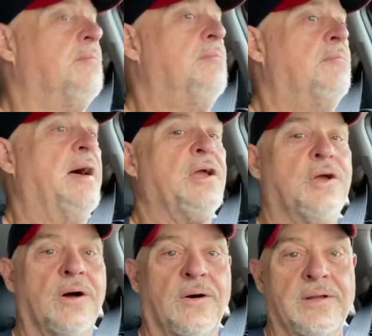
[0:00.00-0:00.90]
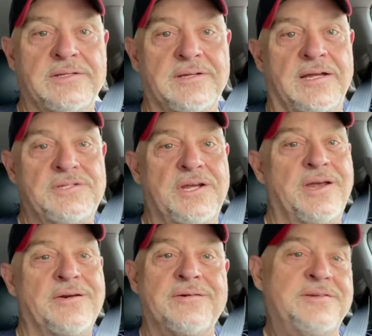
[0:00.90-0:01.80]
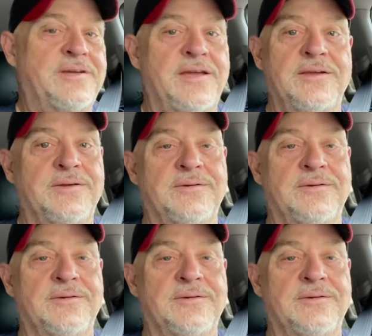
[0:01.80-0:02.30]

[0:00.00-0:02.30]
my goal is not to irritate you.